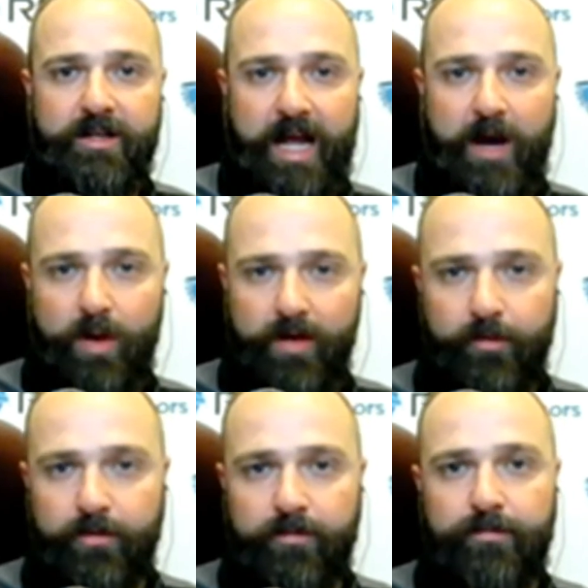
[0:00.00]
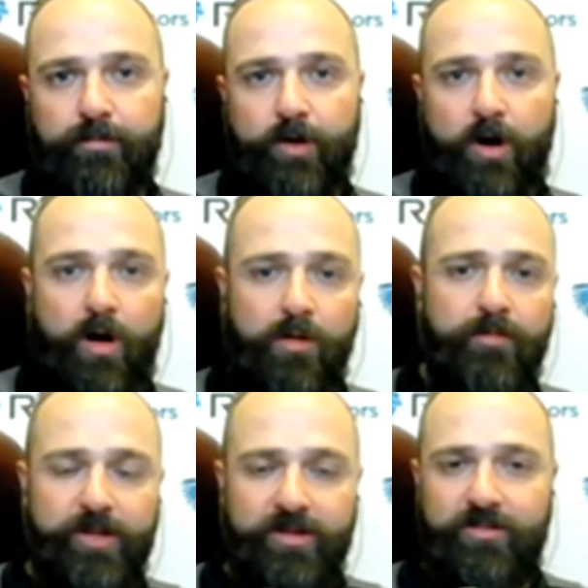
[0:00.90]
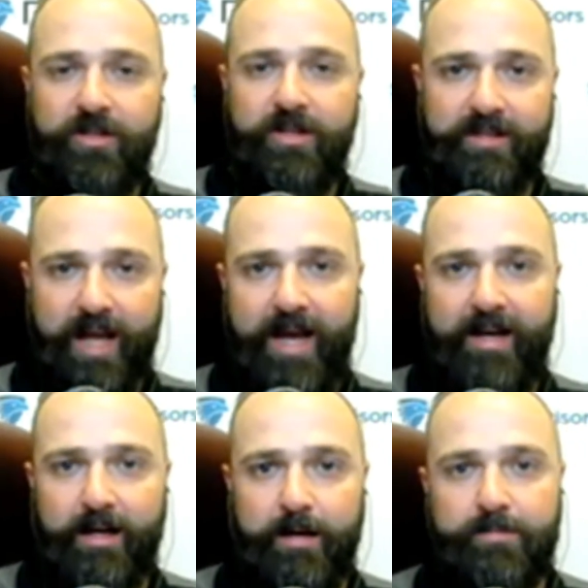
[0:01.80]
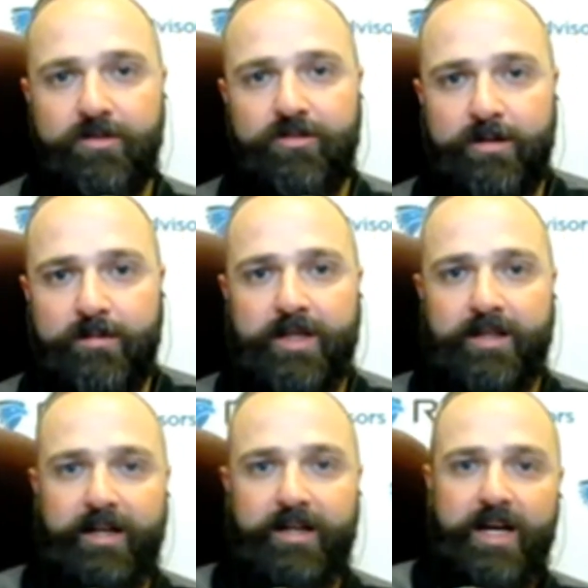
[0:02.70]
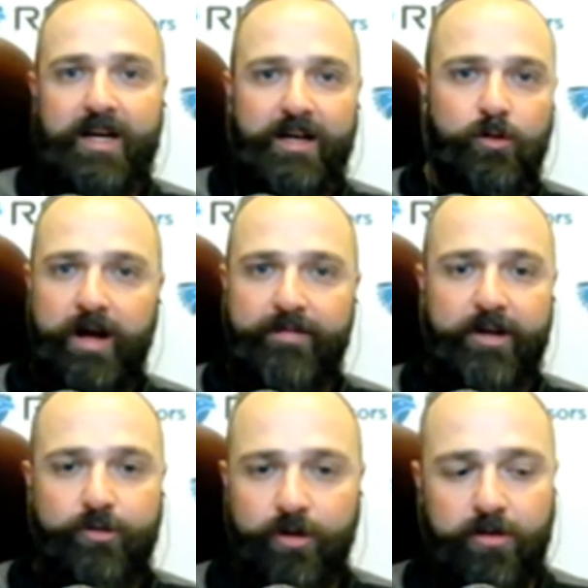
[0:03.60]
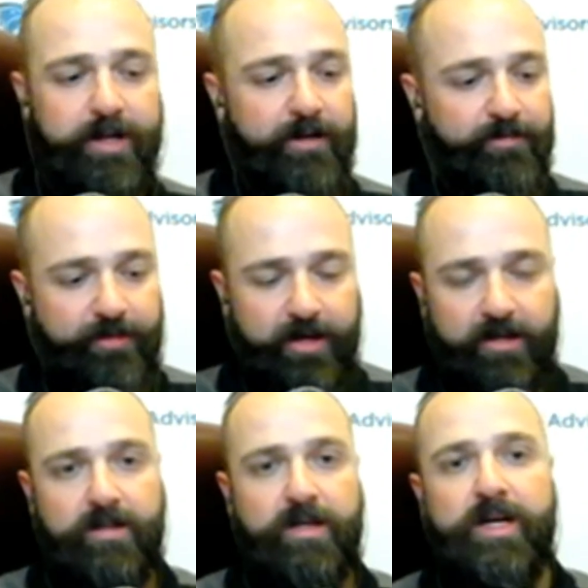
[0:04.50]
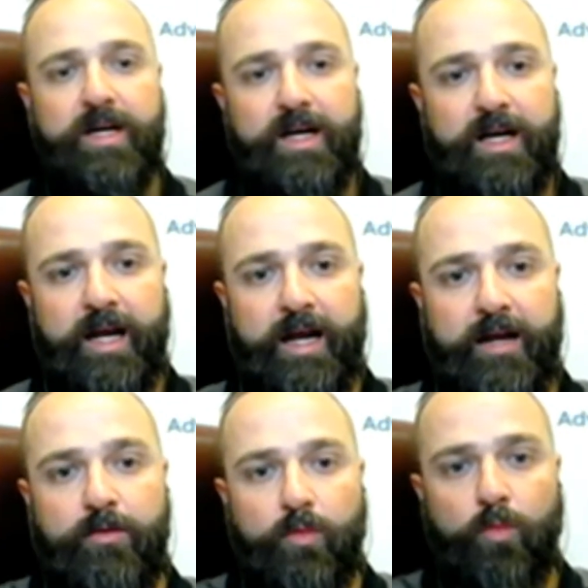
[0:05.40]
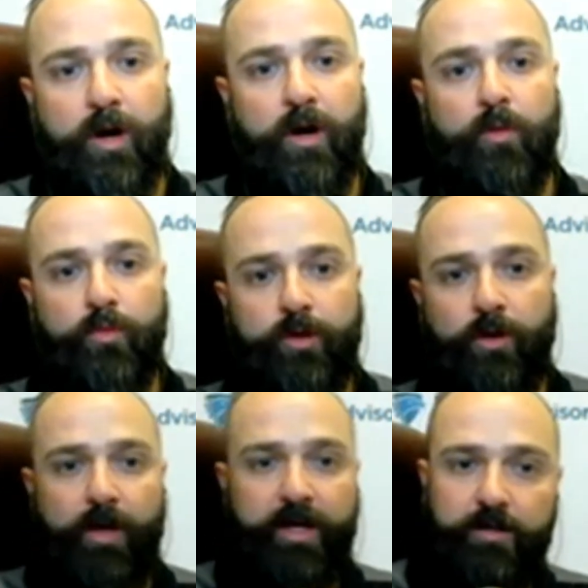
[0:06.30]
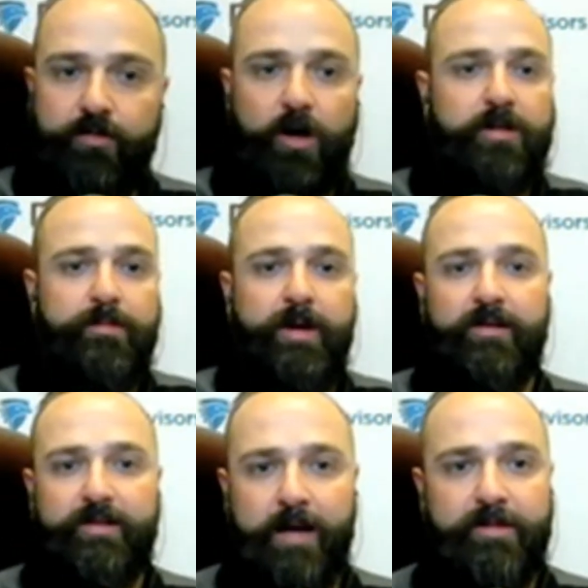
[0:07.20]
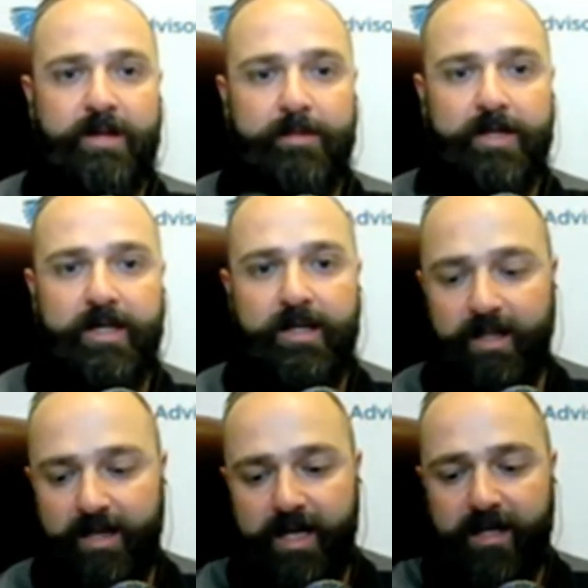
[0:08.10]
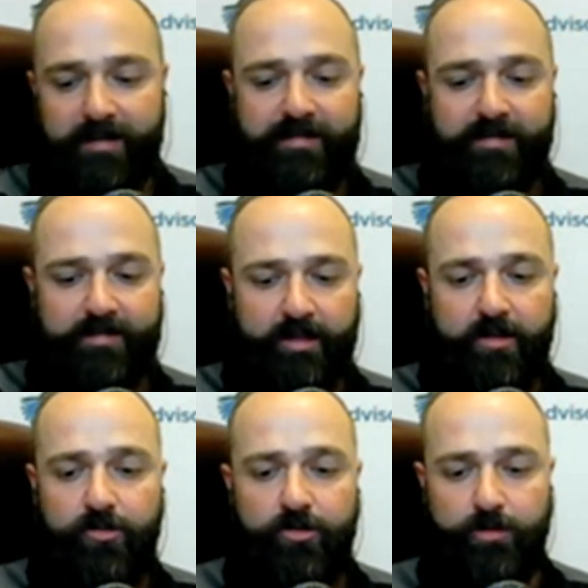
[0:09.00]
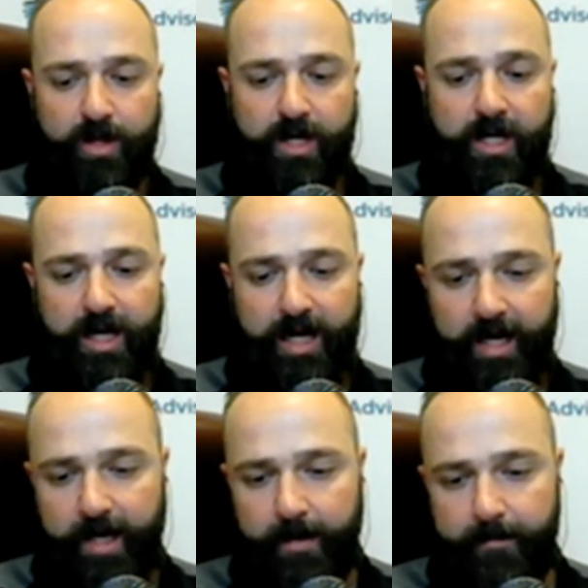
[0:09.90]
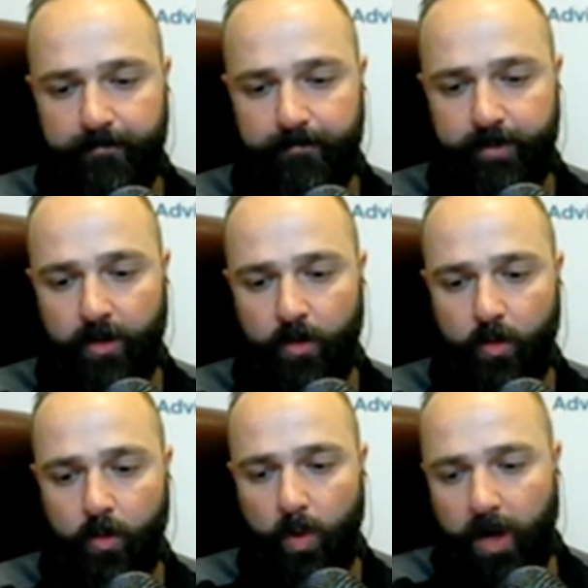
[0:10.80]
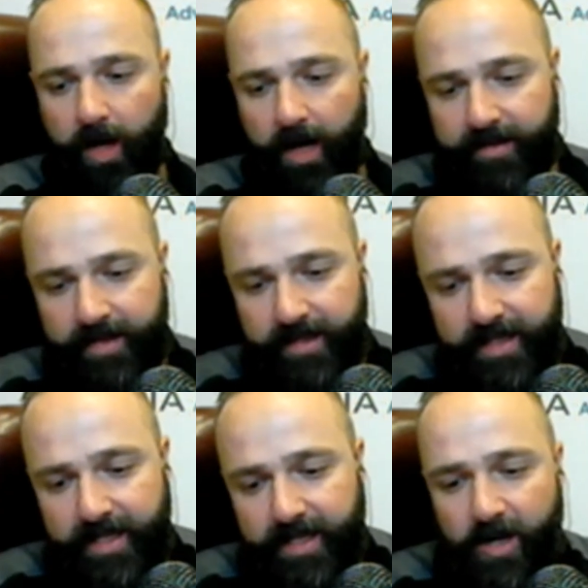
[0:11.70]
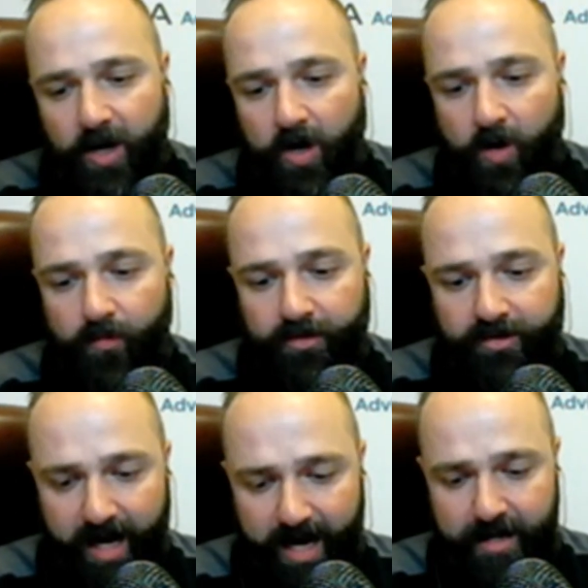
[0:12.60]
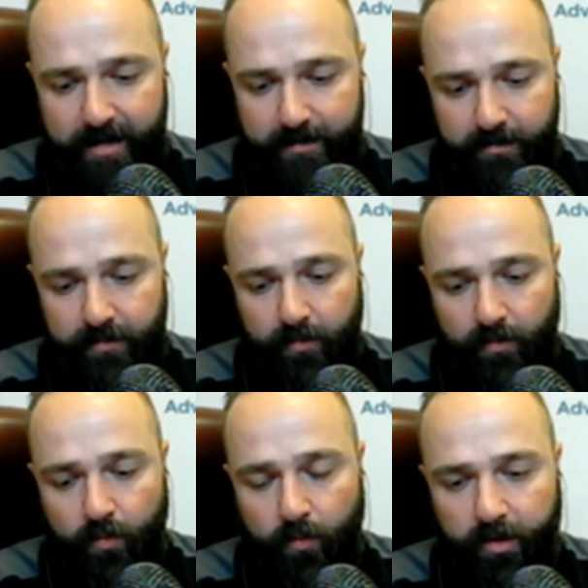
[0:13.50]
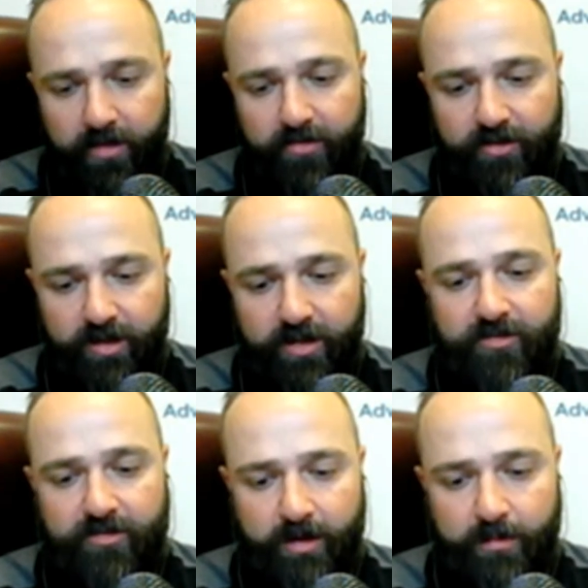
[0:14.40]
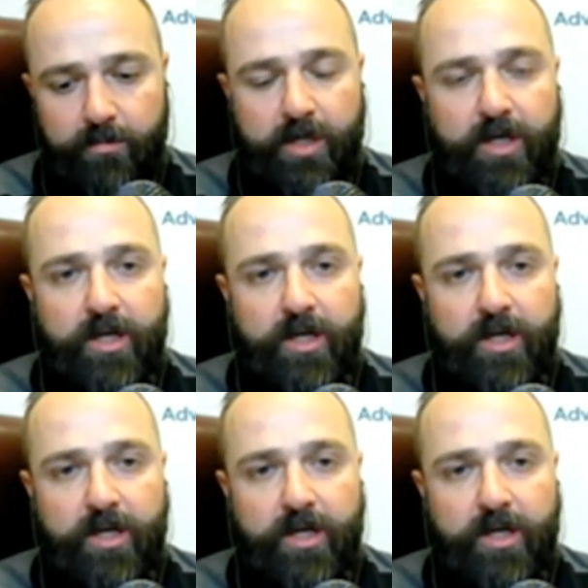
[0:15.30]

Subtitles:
However, all of these things add up to something that is going to have that trickle down effect. Mm-hmm. And where, you know, like you've talked about time and time again, that this is an issue. And, you know, I think that over time, we're going to see some